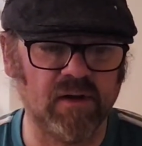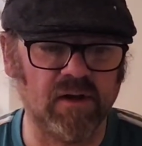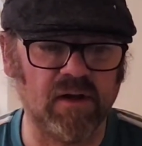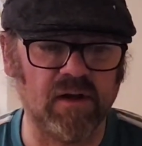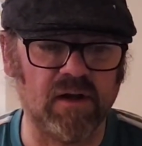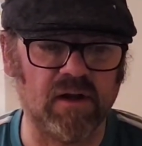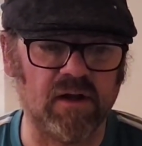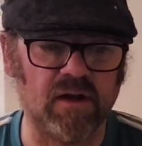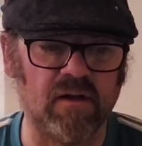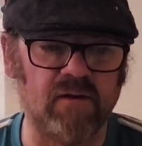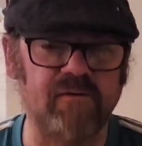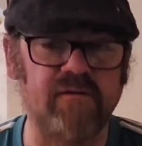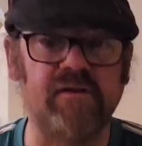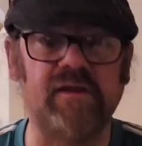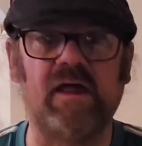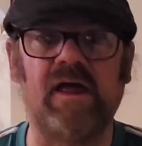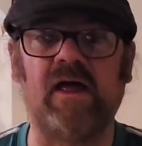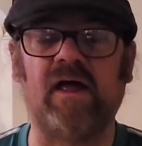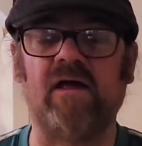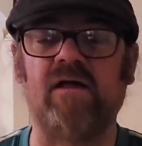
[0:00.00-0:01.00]

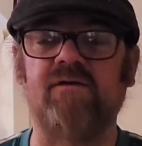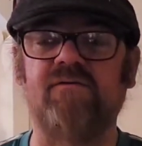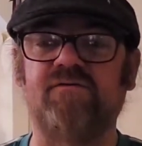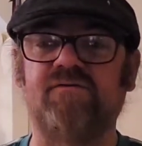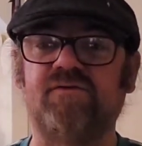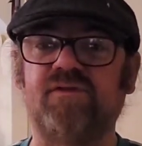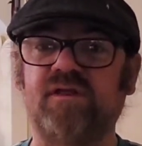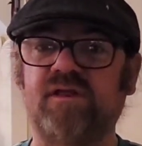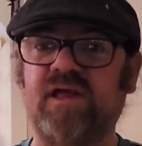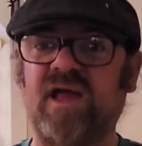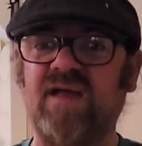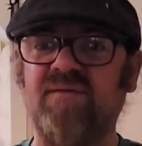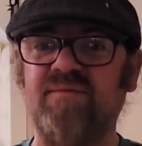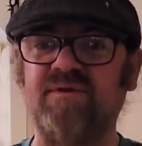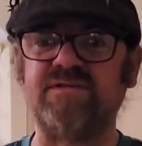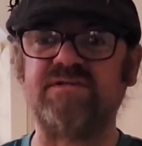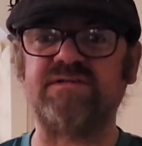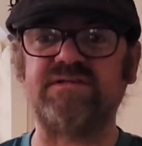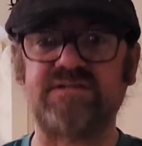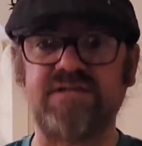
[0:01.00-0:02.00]
As for the game
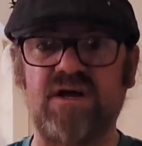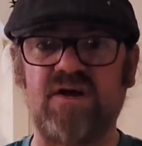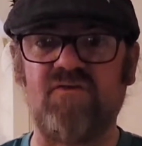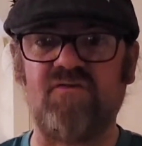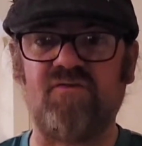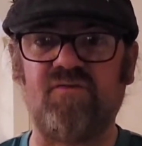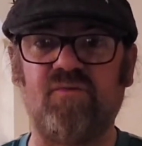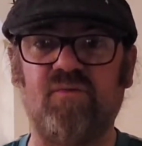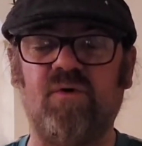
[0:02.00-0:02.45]
itself,